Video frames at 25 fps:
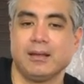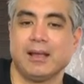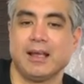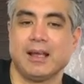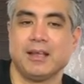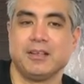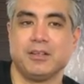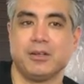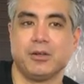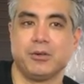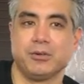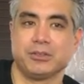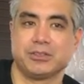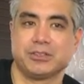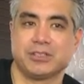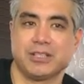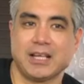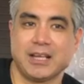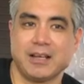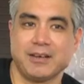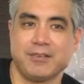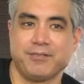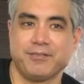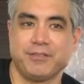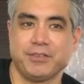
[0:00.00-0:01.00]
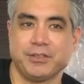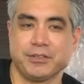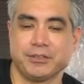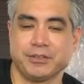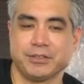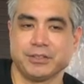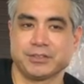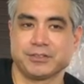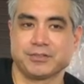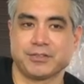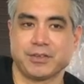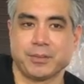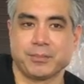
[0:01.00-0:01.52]
And notice that
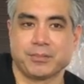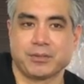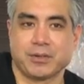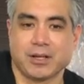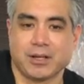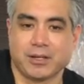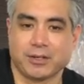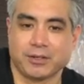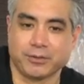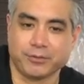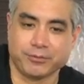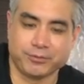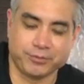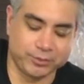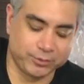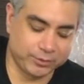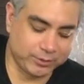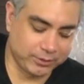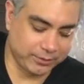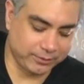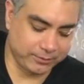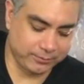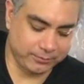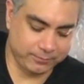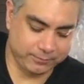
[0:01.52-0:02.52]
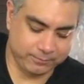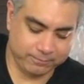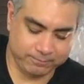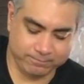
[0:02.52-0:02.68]
furious vibrato, if you will.